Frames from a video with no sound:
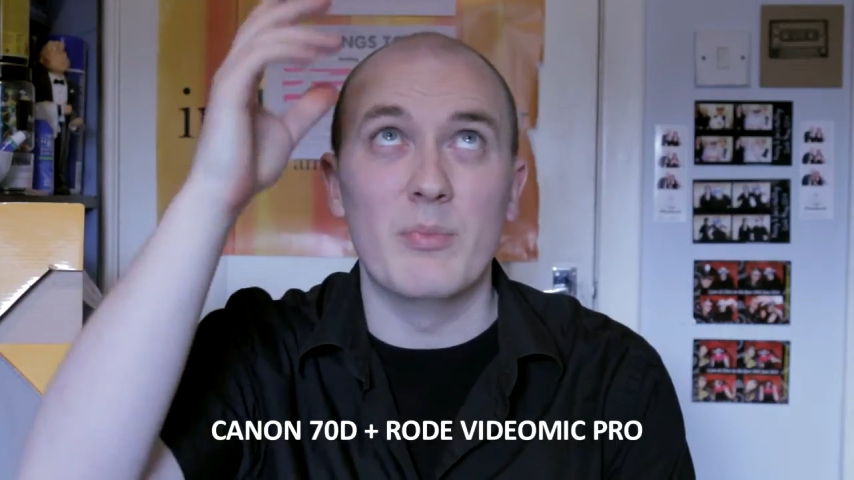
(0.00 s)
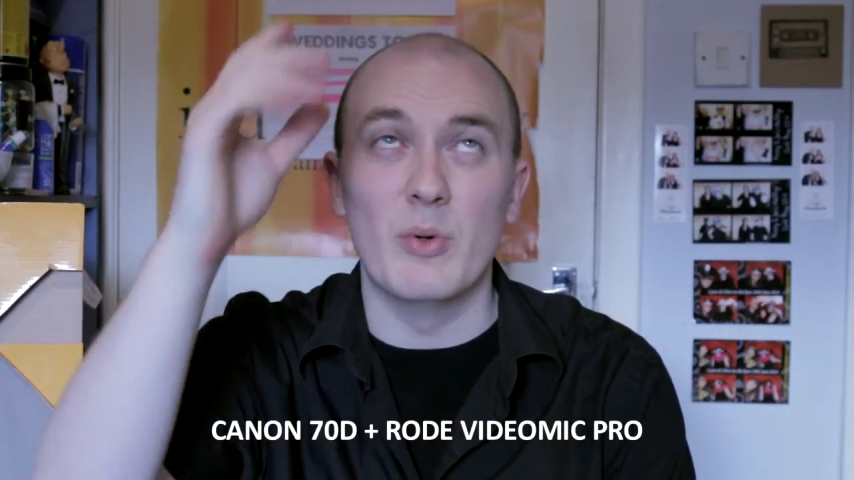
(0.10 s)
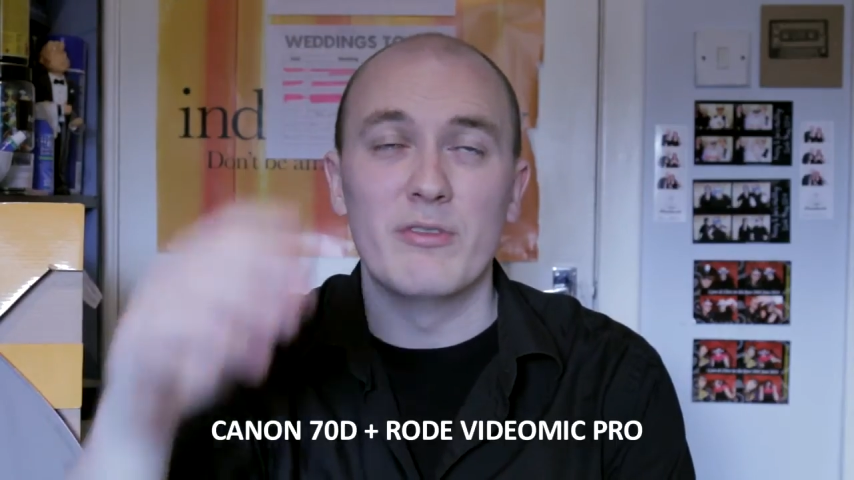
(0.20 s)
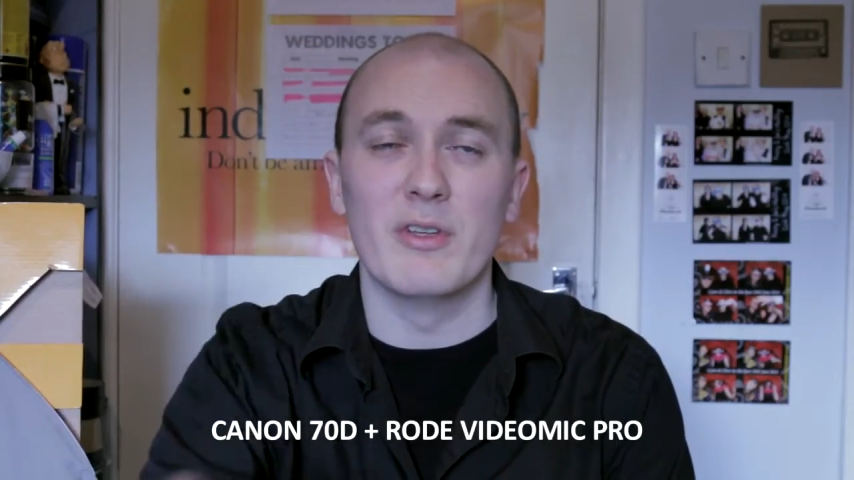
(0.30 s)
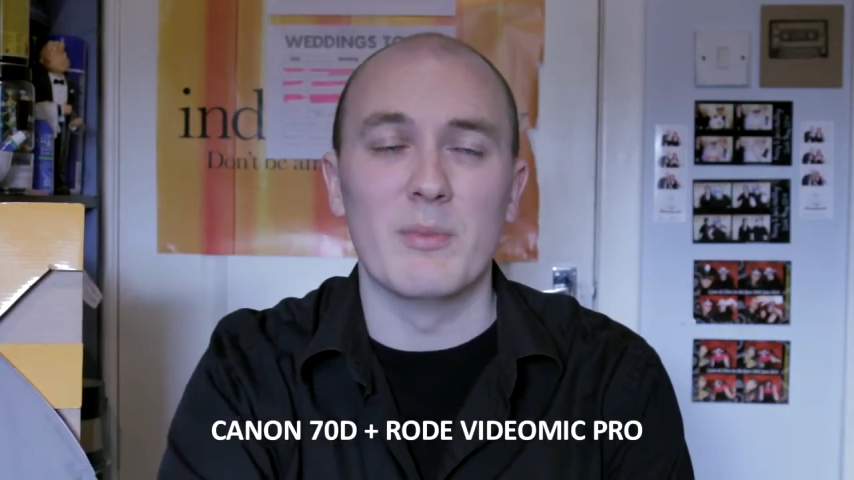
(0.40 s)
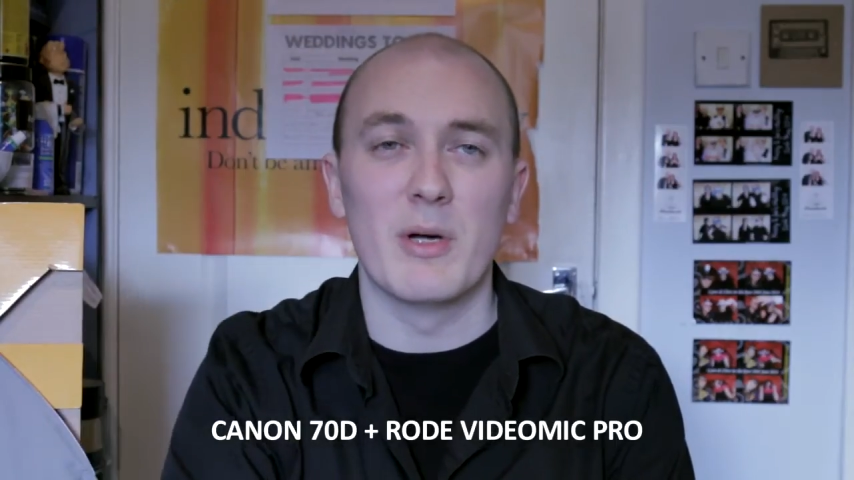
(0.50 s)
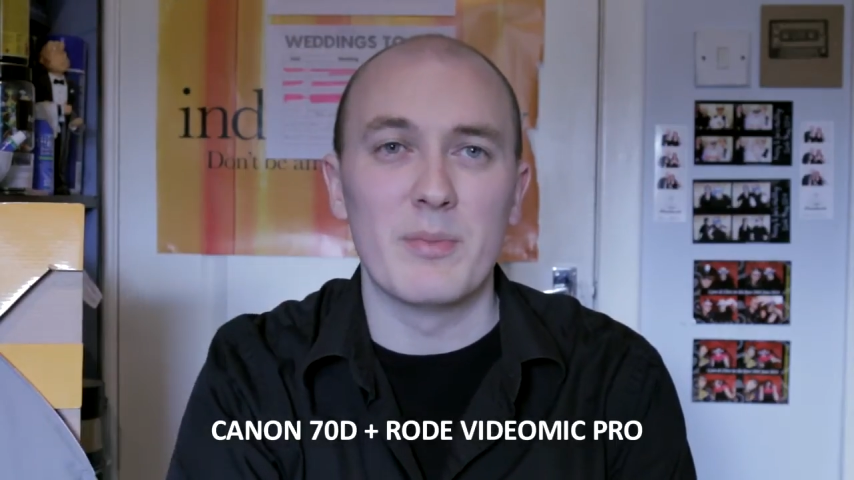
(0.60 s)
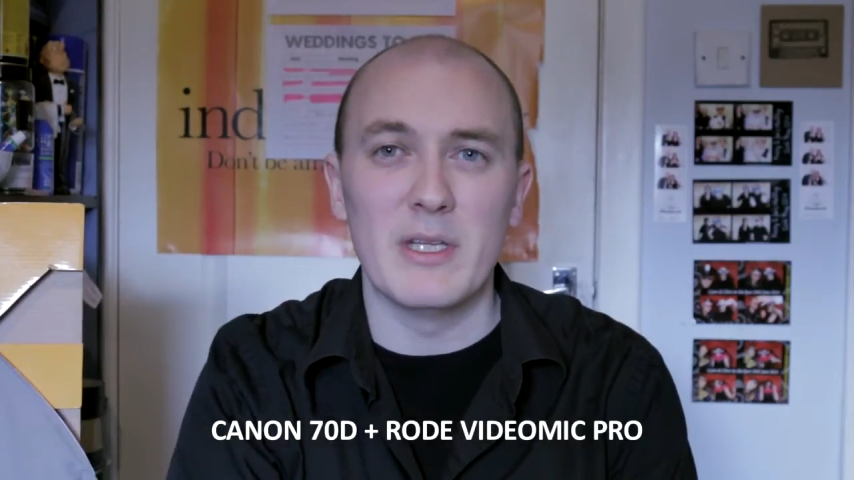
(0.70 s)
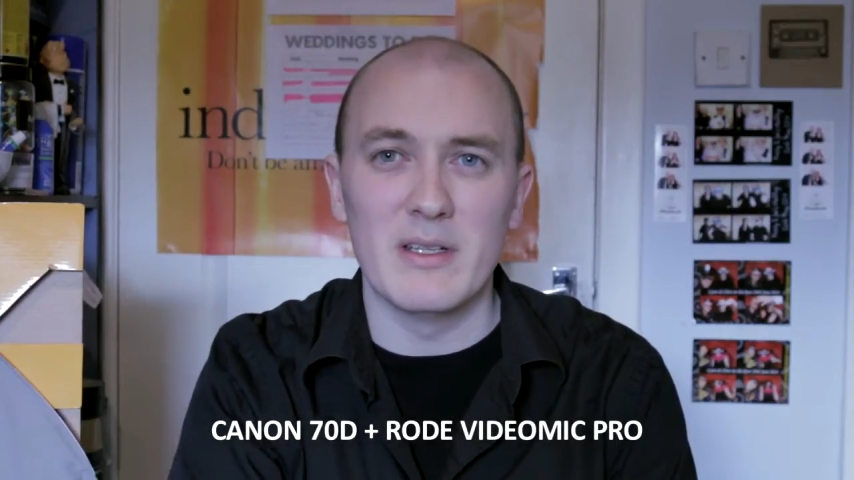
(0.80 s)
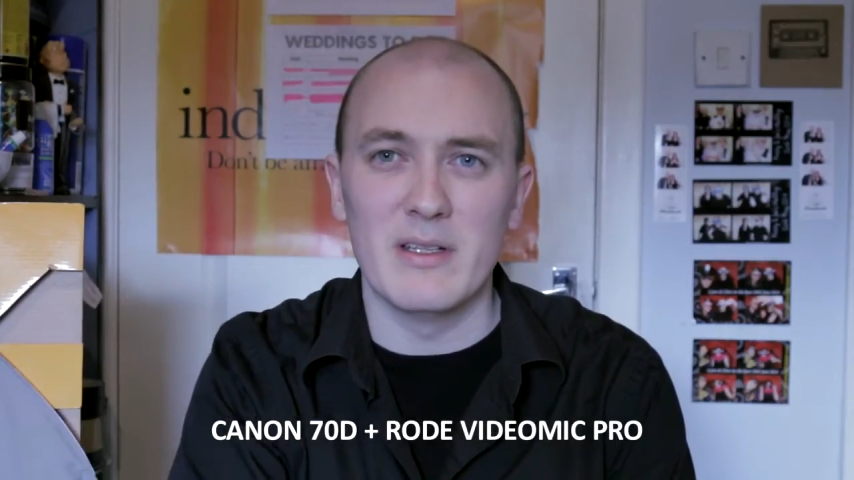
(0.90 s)
both of them
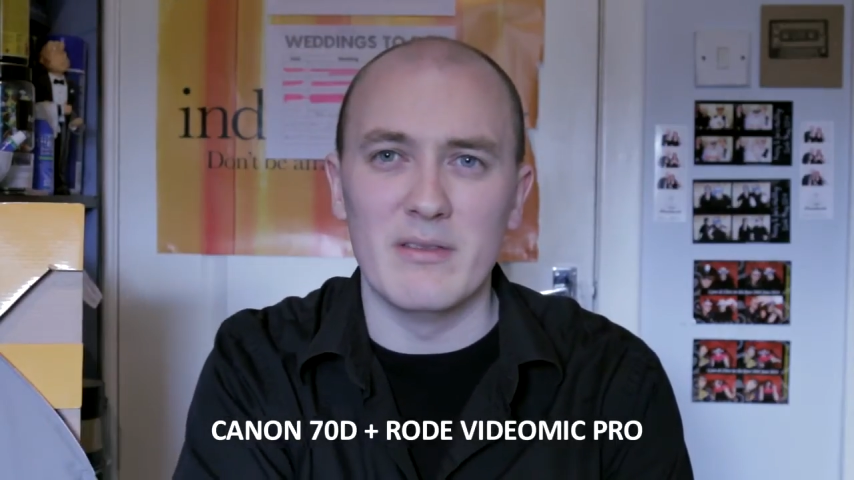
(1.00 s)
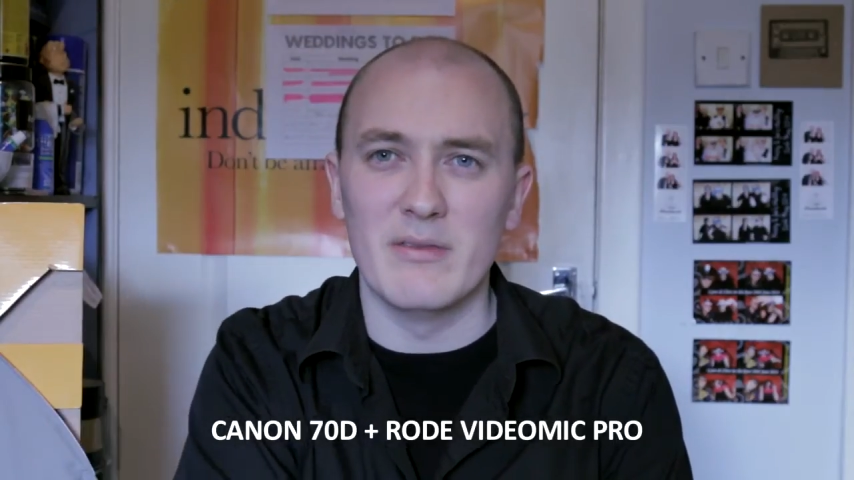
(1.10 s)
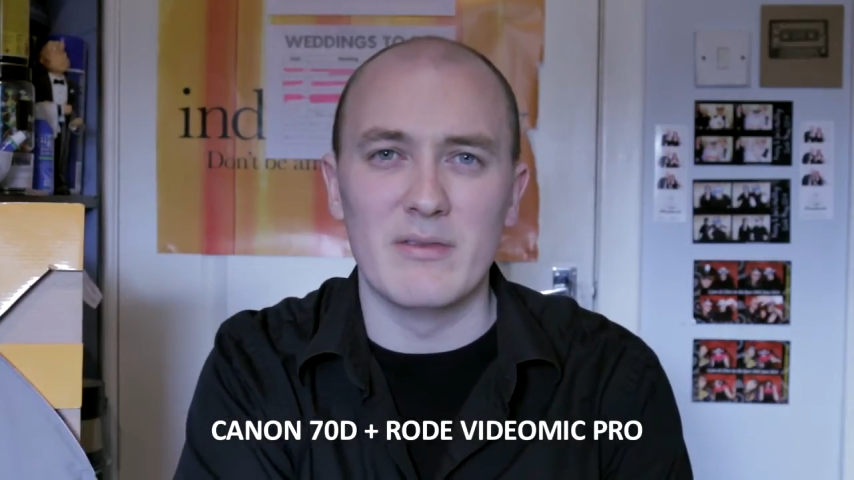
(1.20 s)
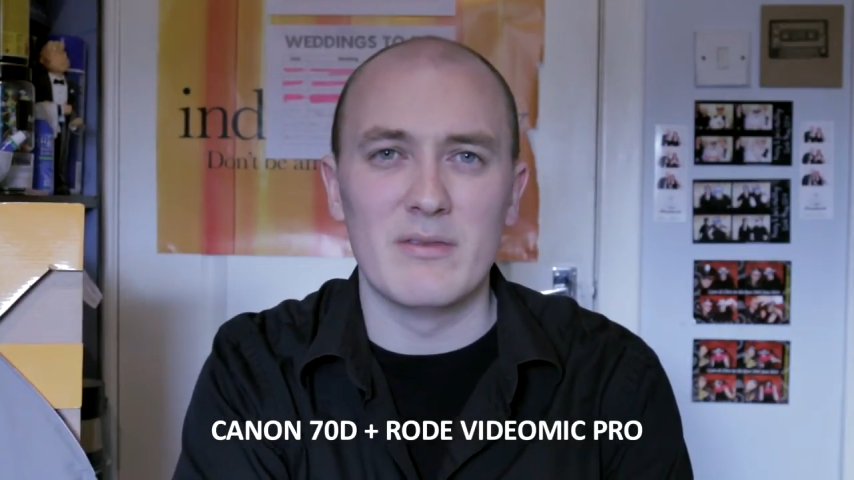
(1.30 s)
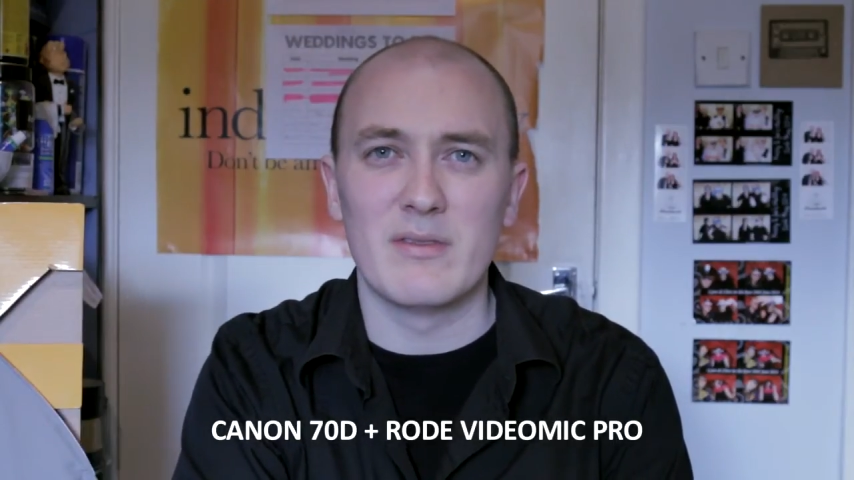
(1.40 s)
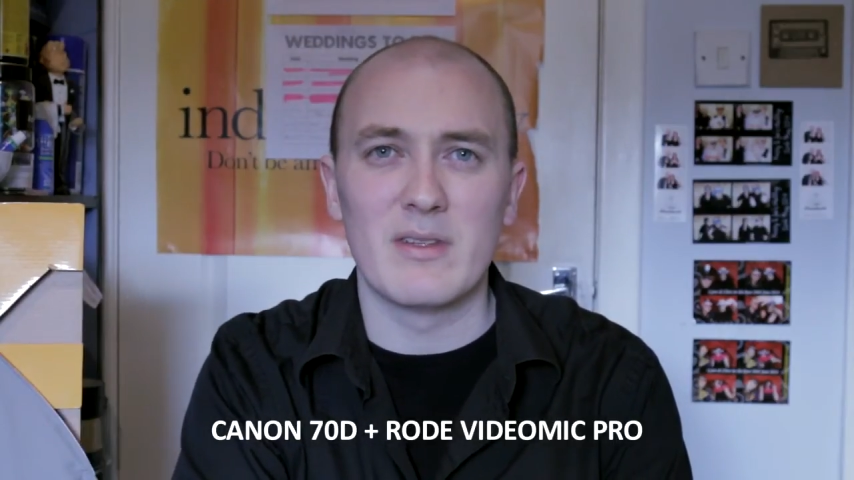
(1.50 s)
up here, and